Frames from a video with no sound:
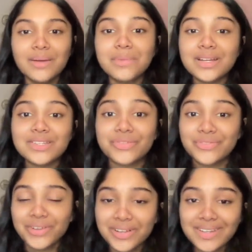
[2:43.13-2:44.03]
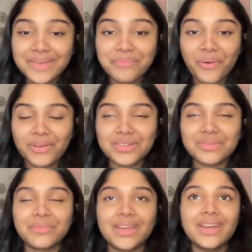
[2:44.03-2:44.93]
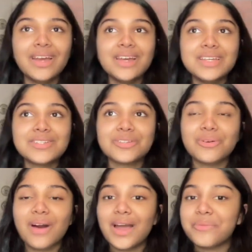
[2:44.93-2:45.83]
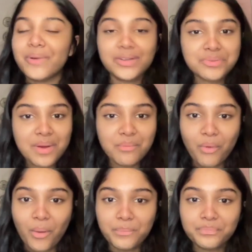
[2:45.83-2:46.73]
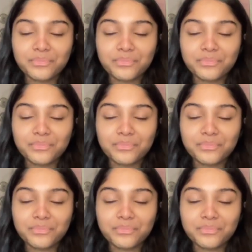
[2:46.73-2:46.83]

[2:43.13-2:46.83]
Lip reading: but it's really important to me. So I went to my mom